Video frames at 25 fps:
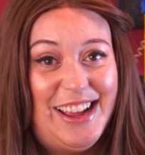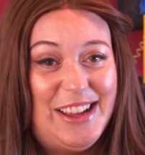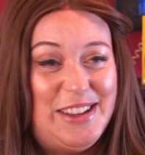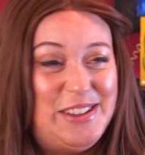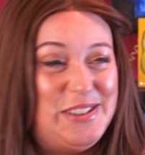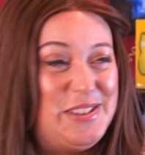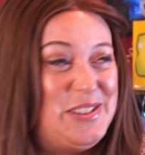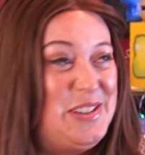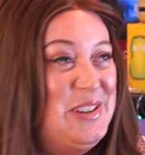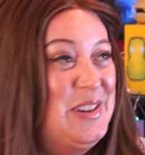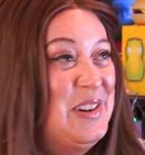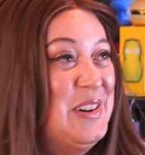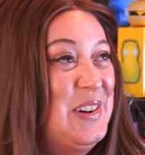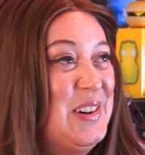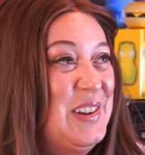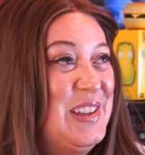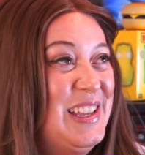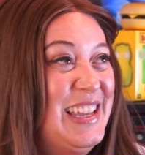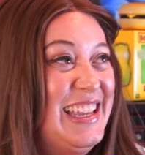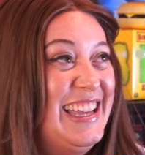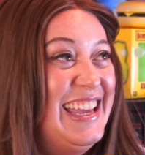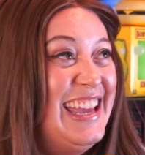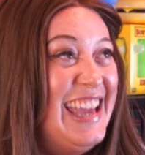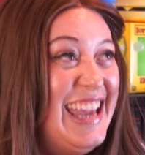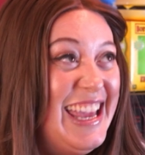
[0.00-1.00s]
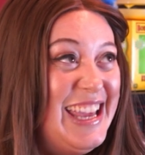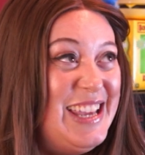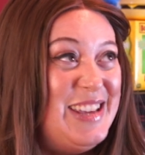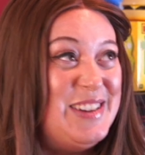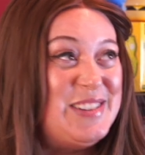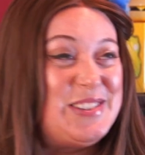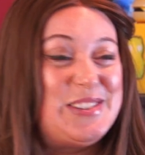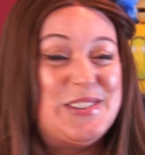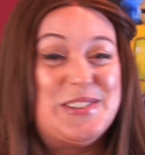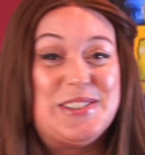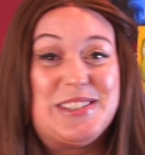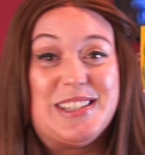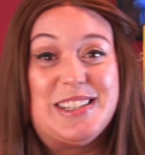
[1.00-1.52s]
You
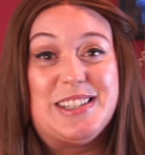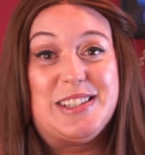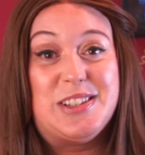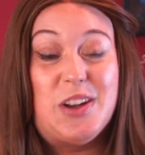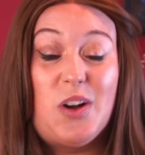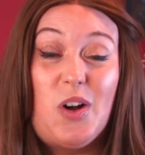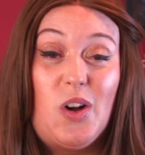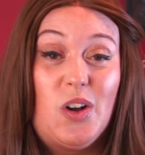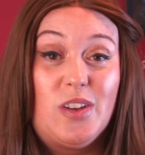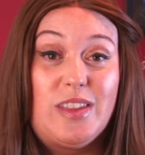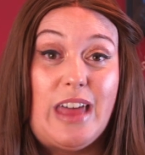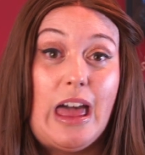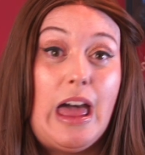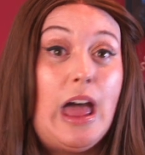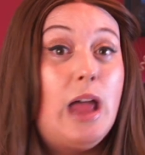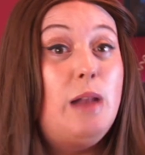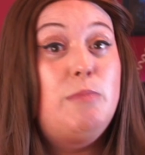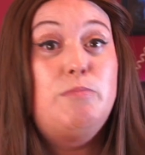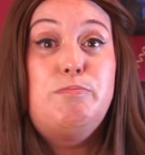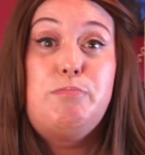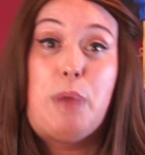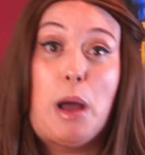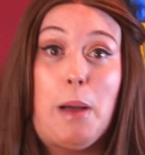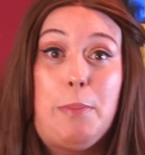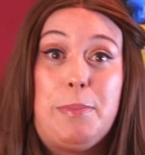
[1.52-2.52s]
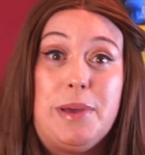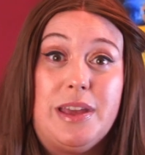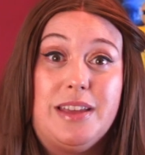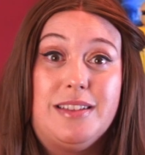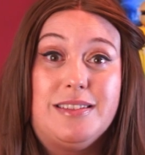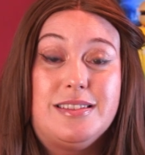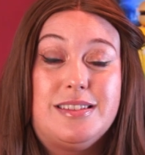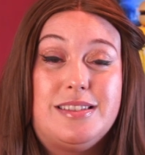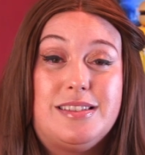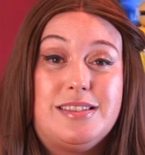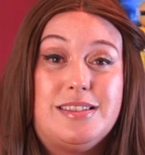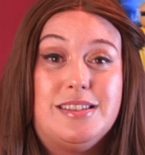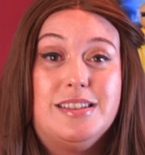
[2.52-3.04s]
chose a song that had
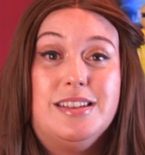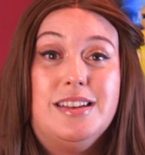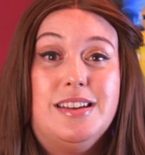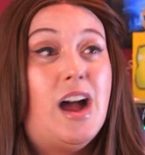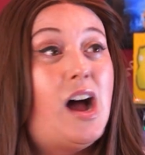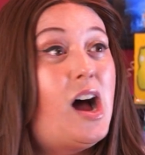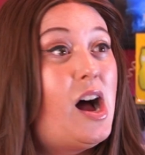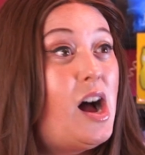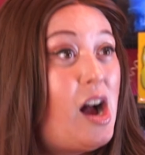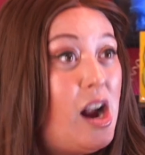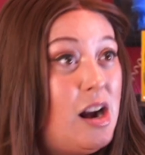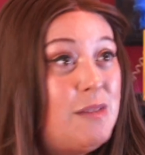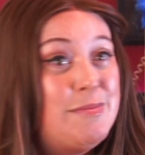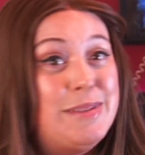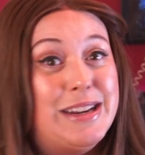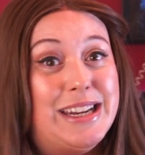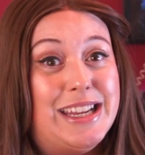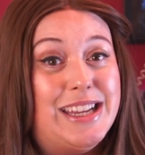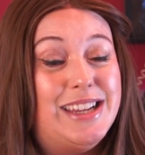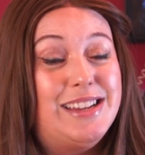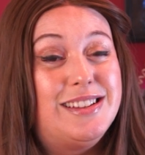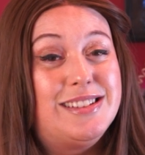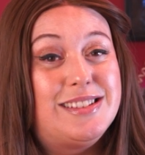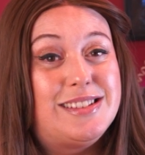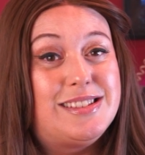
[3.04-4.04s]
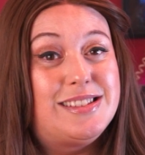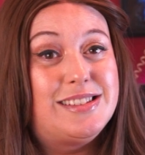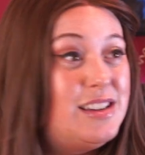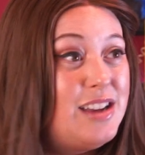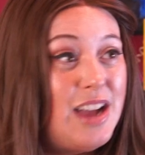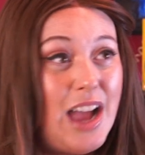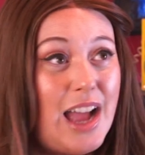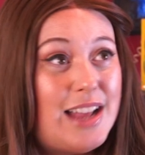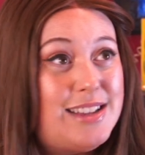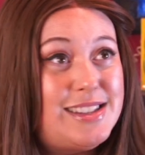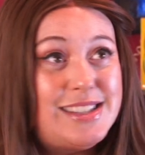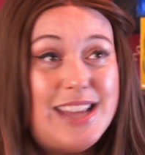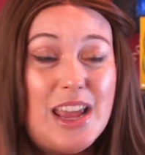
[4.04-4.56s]
puppets, harmonies, and